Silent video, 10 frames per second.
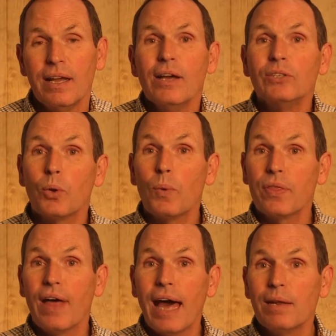So
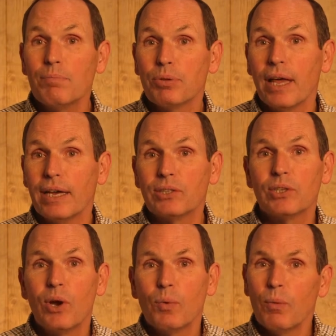with that in place,
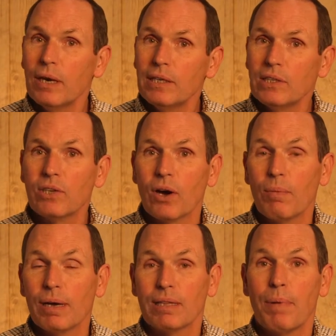we're ready to talk
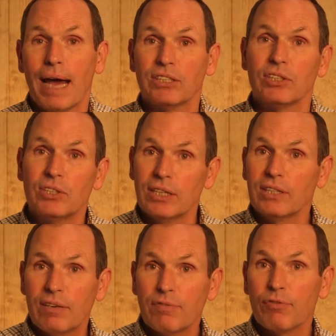about the passage that's
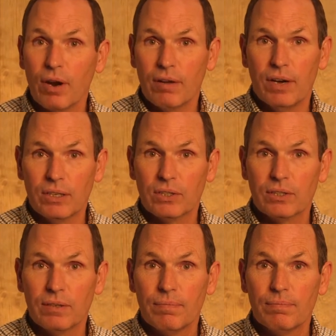in front of
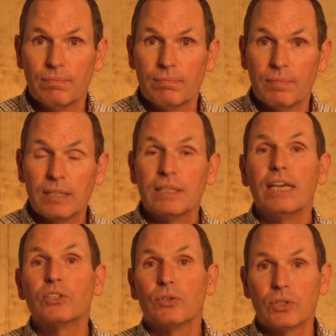us. It's
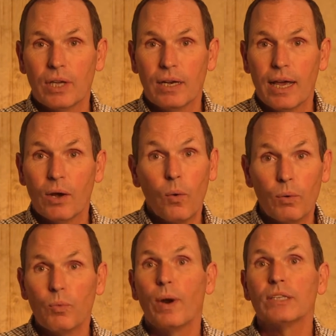Easter Sunday, or
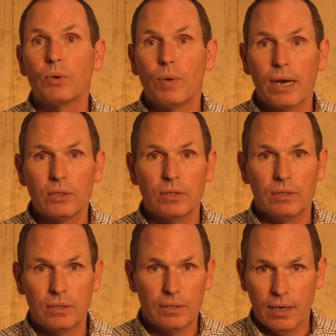
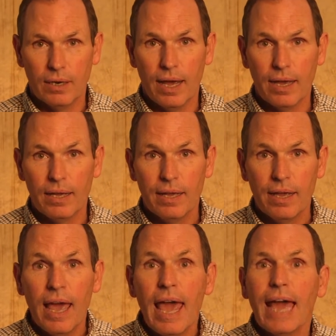Resurrection Sunday.
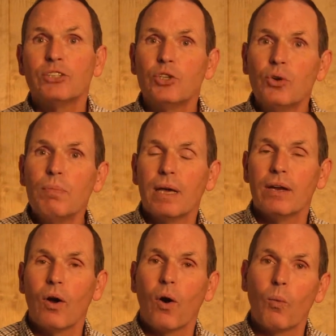And 2
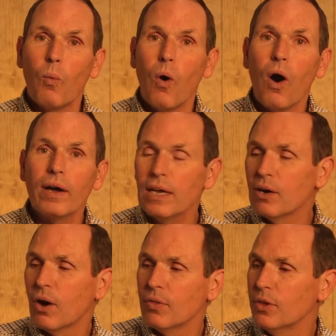men are walking
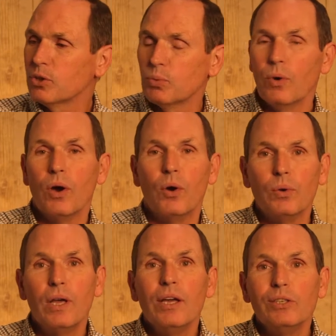on this
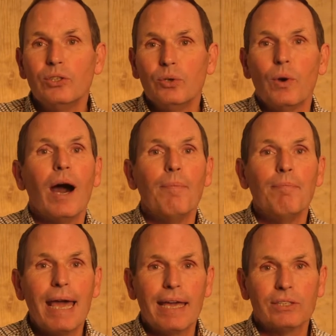road to
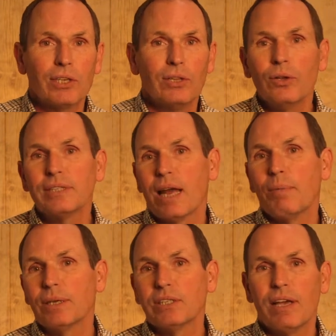Emmaus, a little town
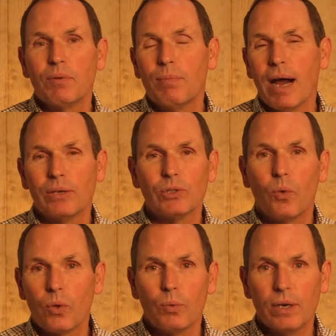about 7 miles
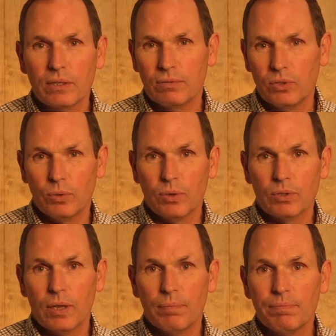northwest of
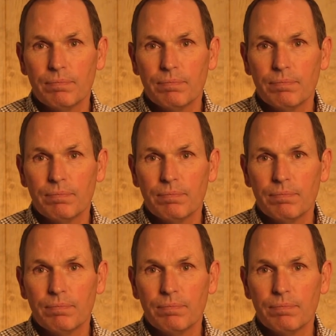Jerusalem.